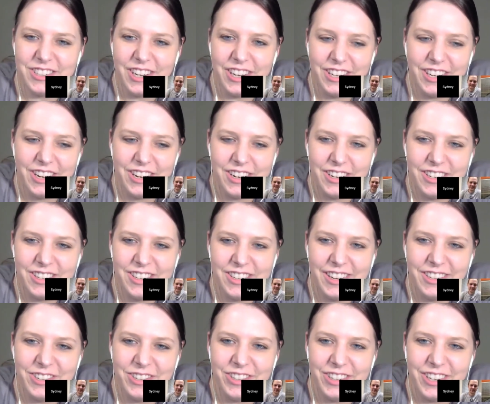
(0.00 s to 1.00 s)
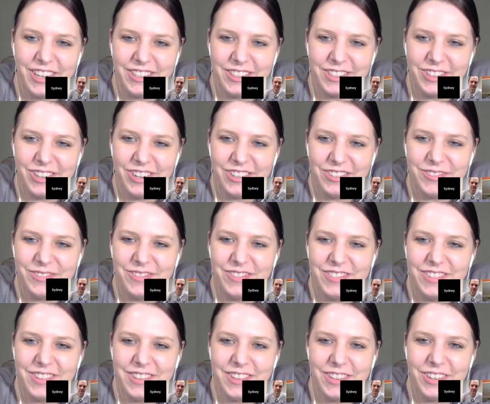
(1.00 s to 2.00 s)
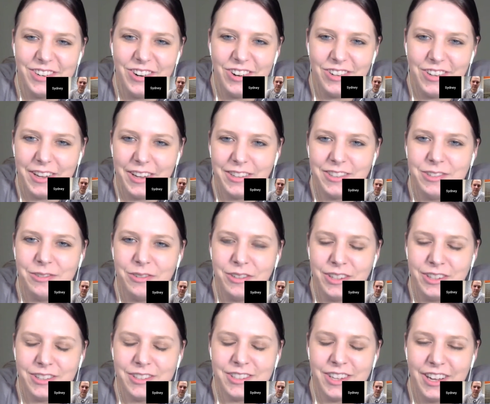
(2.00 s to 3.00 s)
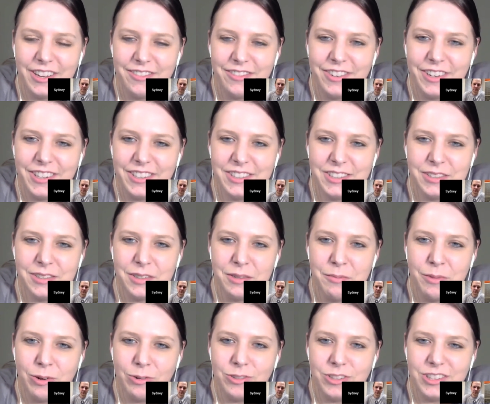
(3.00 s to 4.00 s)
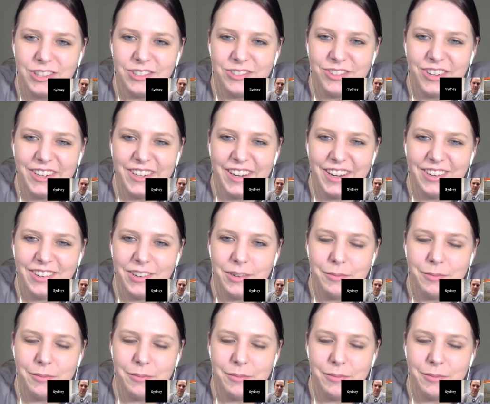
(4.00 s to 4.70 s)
I know you guys are all. They're all like doing sad face emojis right now at